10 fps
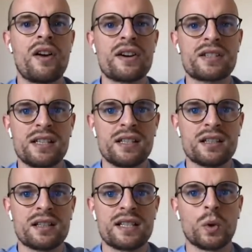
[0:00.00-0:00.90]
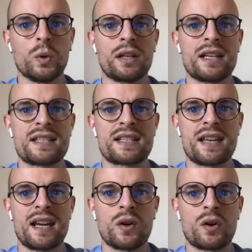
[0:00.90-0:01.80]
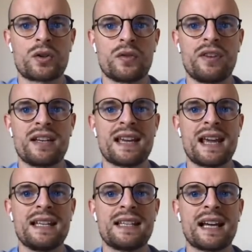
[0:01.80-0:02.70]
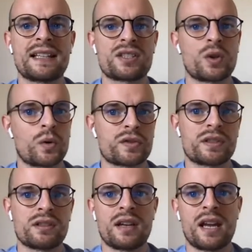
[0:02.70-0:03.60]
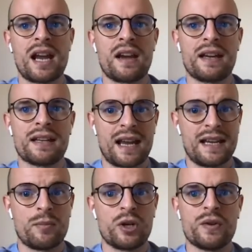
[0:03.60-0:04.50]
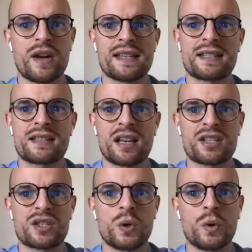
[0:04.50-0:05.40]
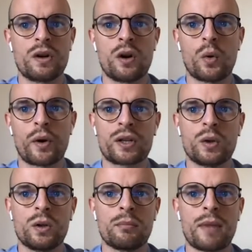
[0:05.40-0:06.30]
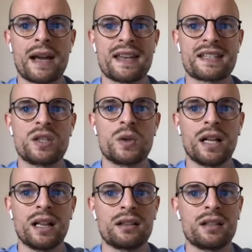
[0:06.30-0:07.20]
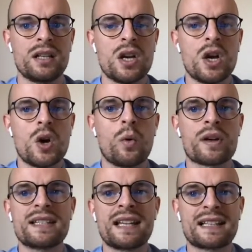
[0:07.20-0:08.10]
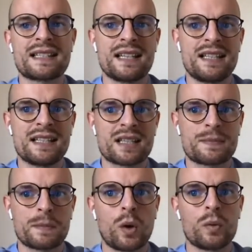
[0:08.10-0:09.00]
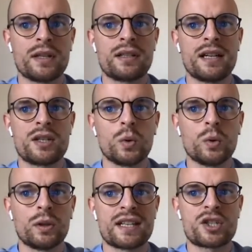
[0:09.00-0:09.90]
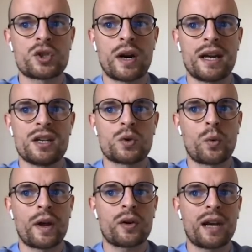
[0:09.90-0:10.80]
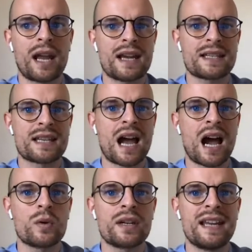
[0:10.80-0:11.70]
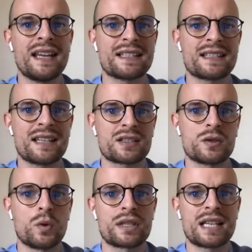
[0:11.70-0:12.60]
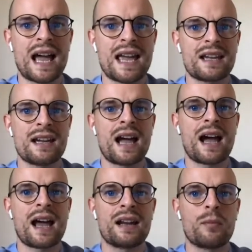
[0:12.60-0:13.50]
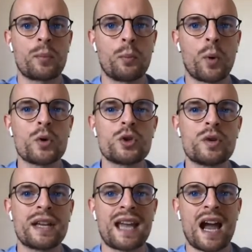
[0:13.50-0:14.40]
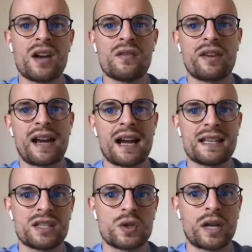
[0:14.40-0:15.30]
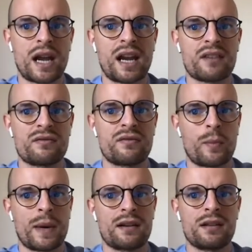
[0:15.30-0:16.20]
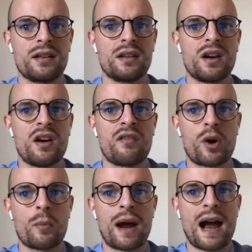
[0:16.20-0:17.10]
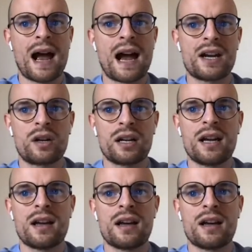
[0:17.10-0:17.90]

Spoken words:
Firstly, the tool is tailored to fit any data source, AWS, Azure, Oracle, MySQL. Once the dataset is loaded, the tool is trained to recognize how the dataset looks like and propose you the kind of analysis you can get from it. From ad hoc